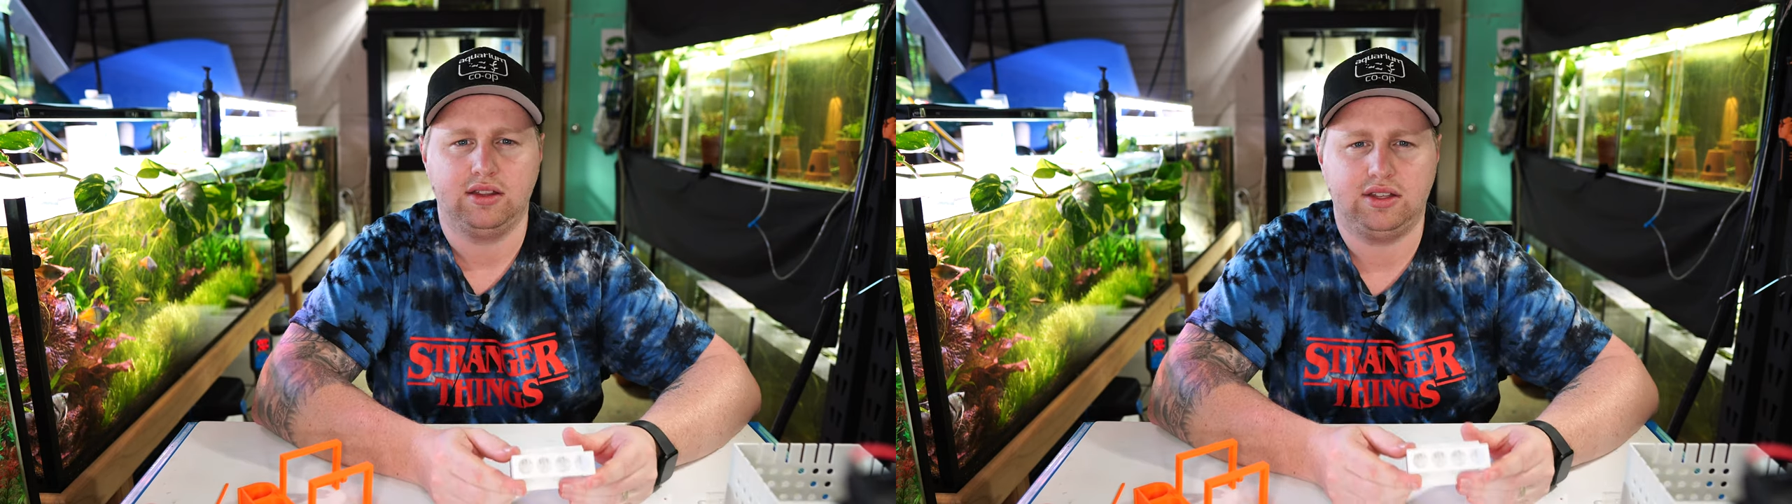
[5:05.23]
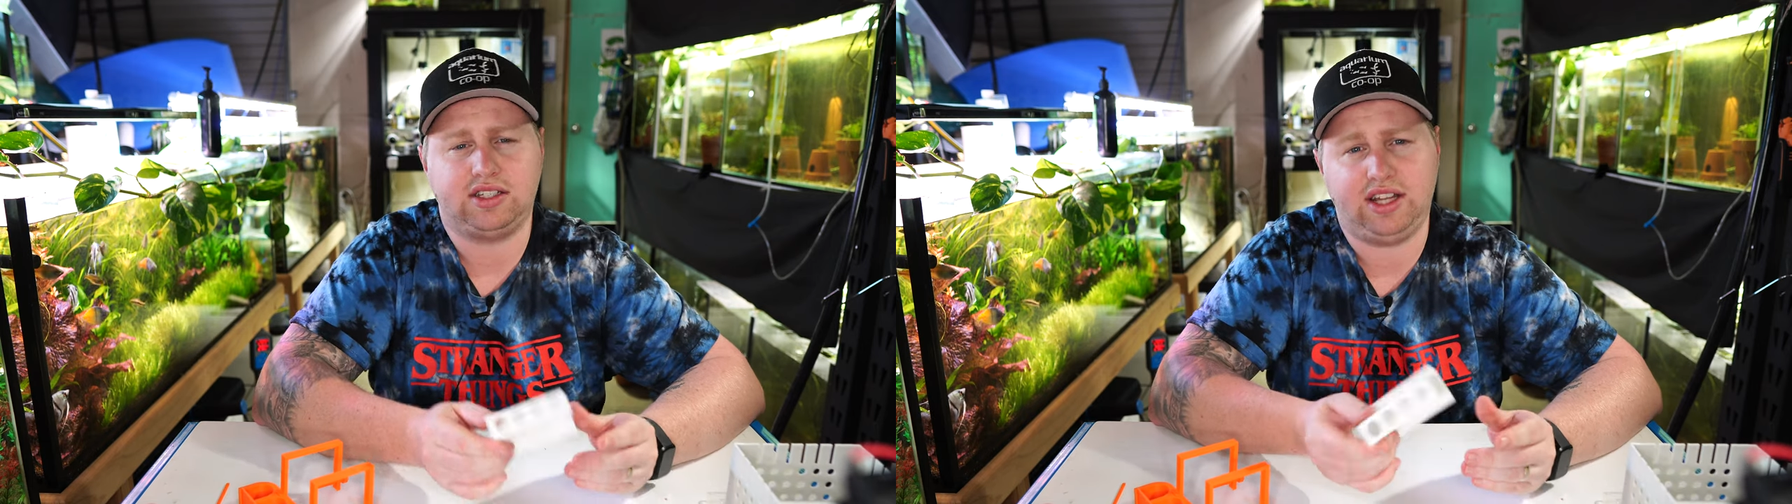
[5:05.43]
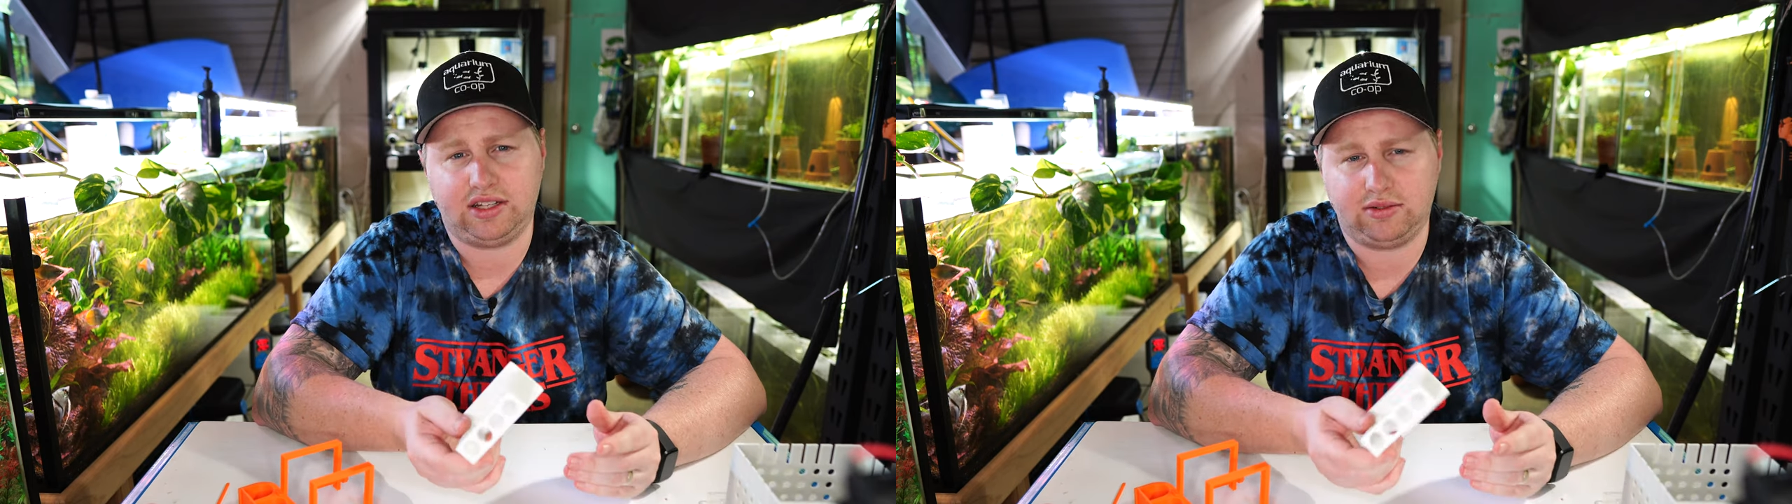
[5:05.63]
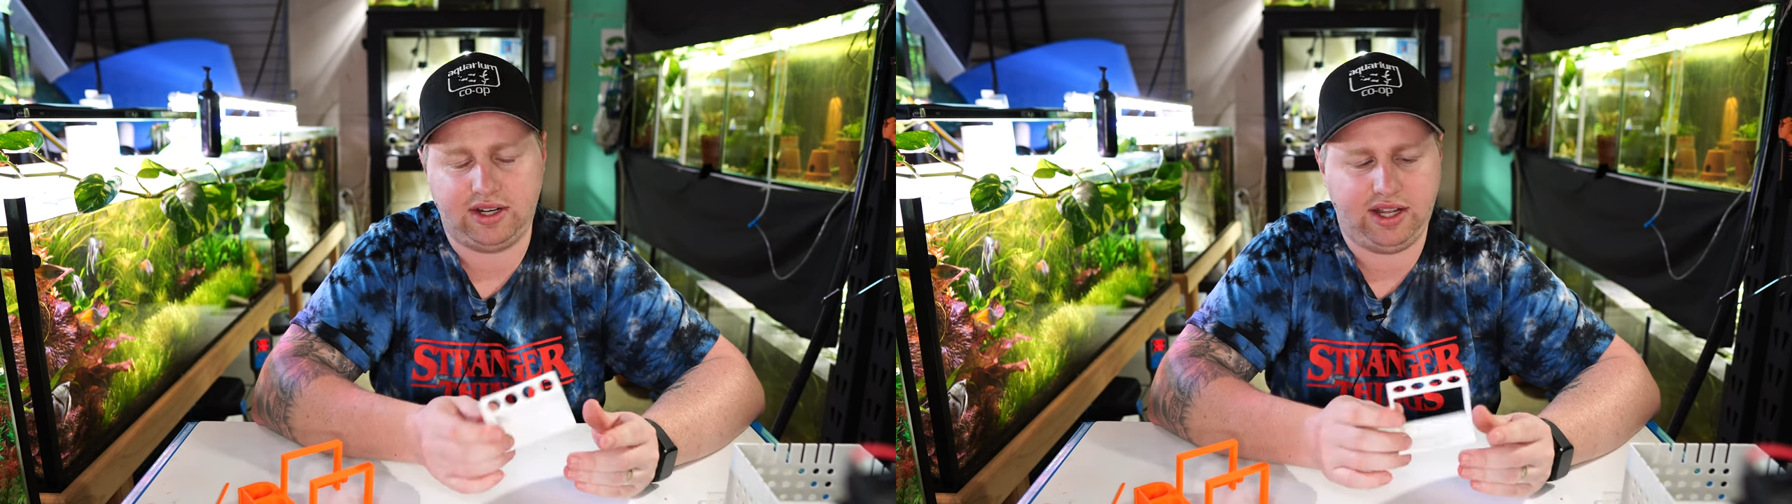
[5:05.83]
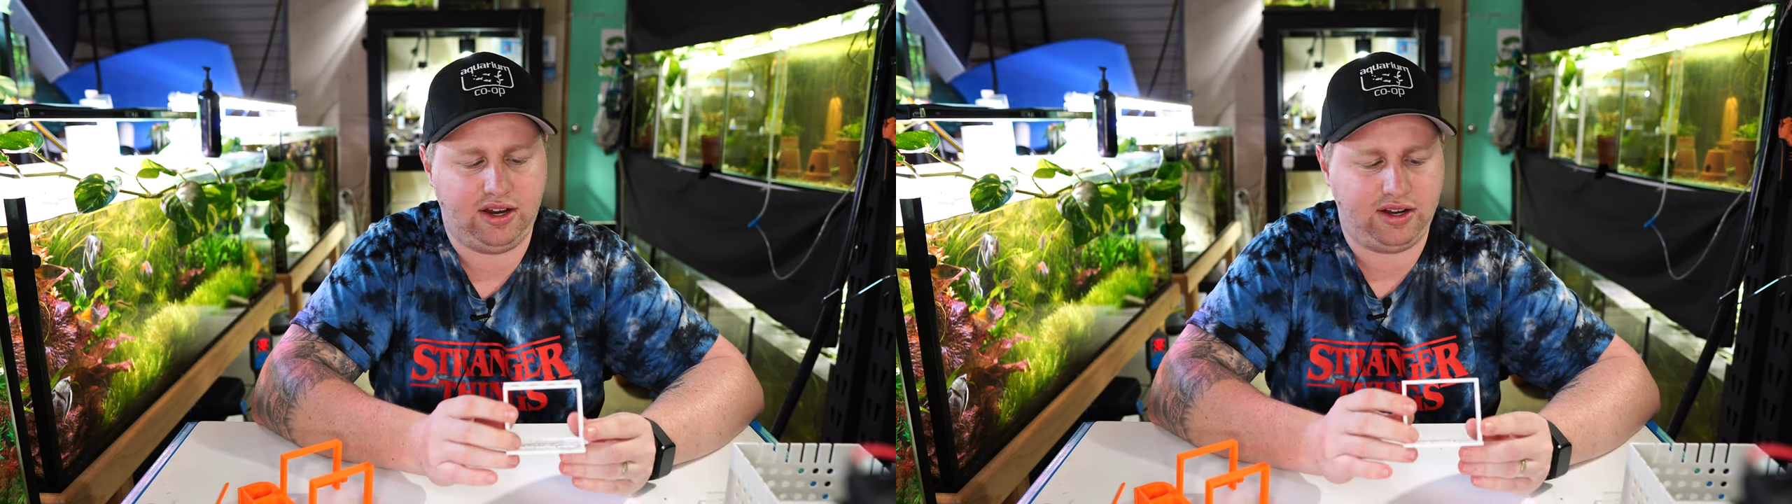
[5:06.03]
This next
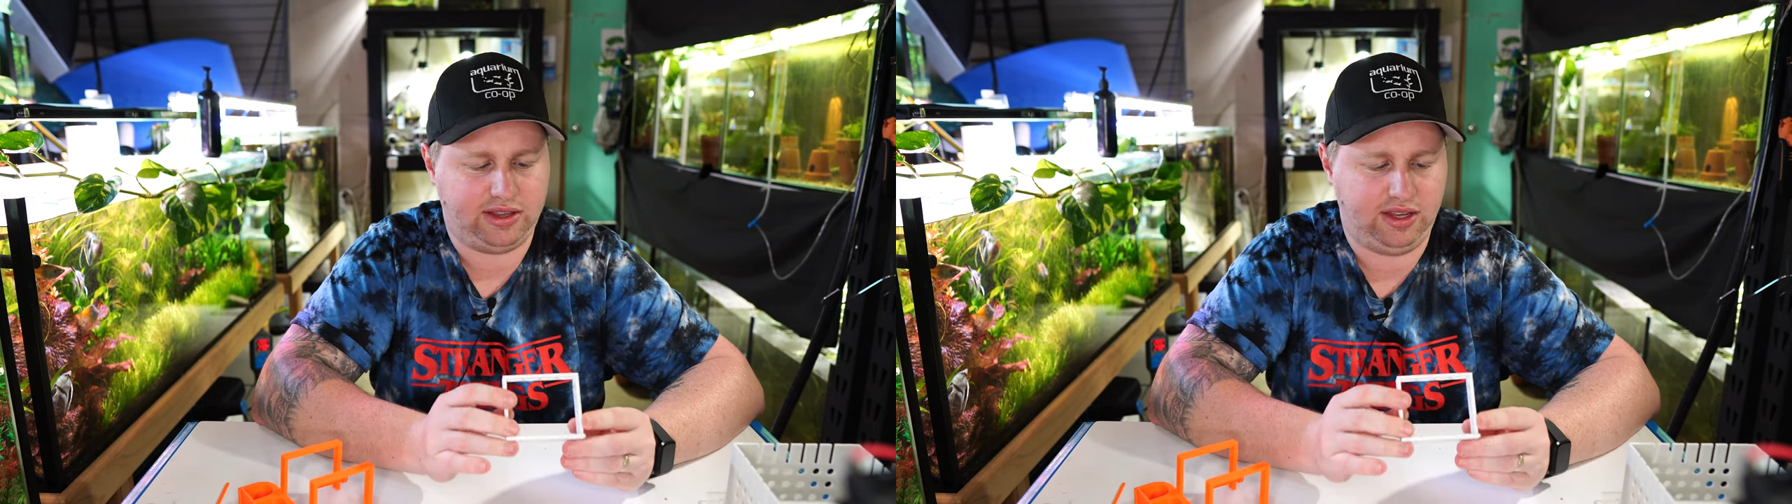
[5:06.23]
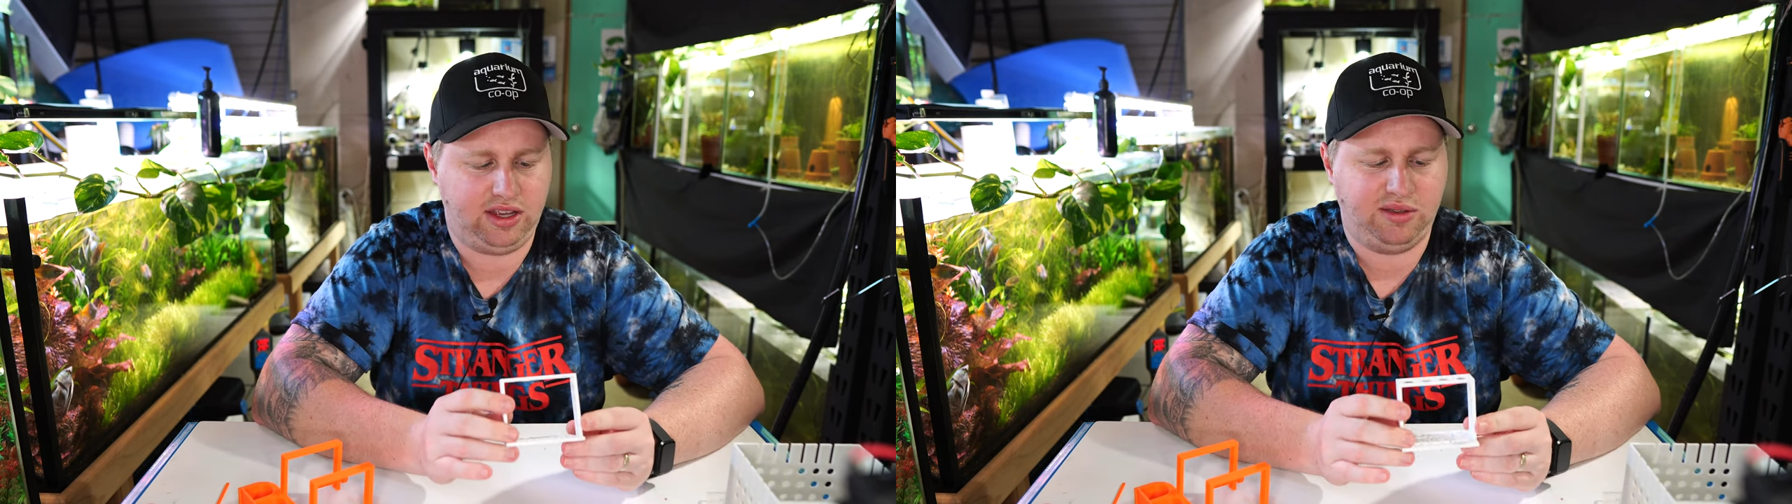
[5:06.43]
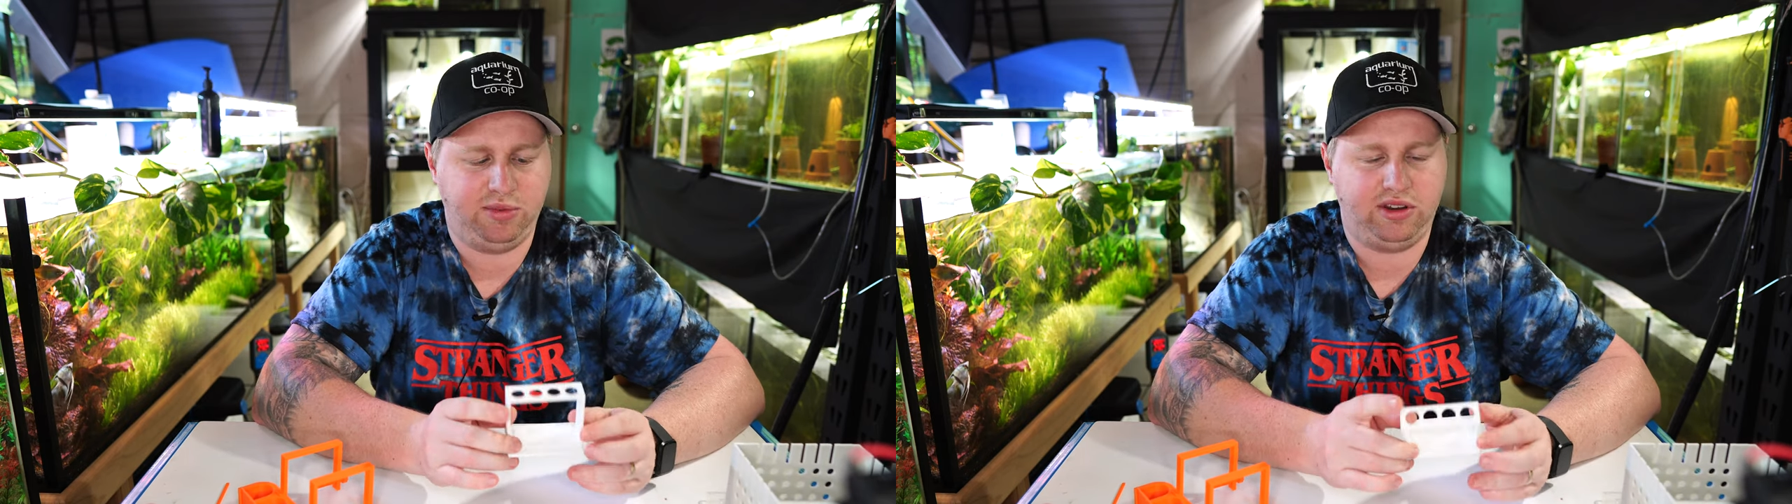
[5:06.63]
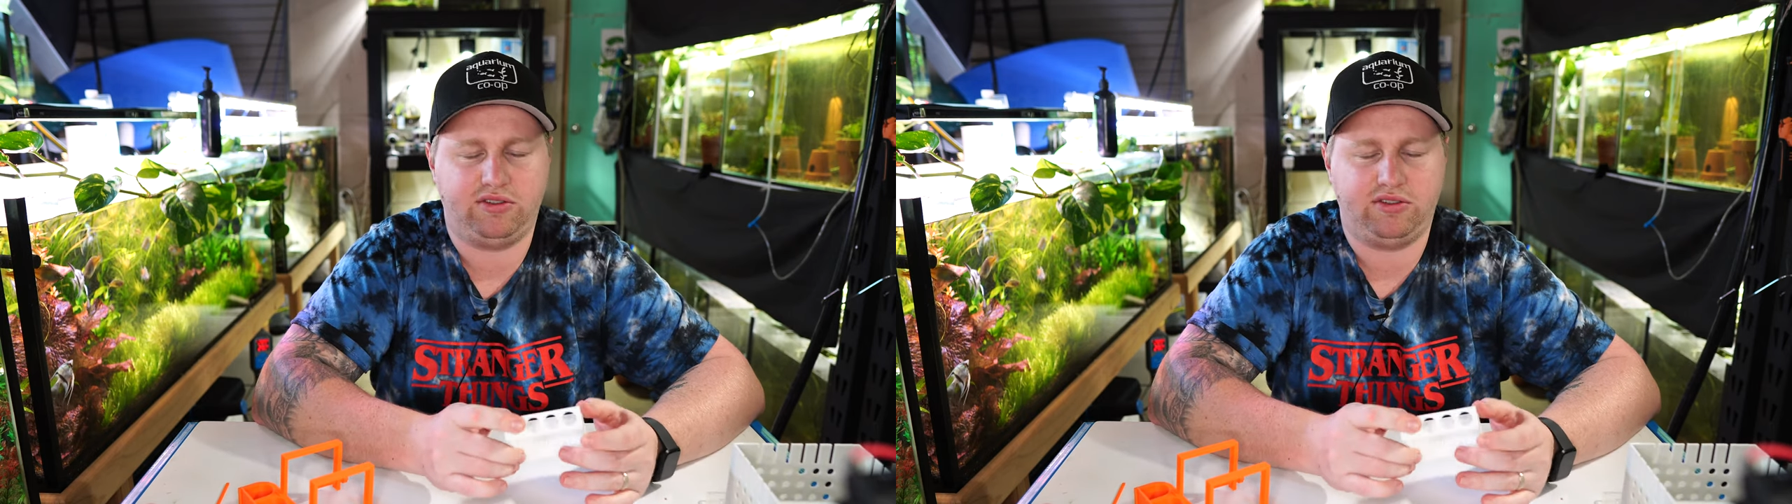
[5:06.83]
one here I think can be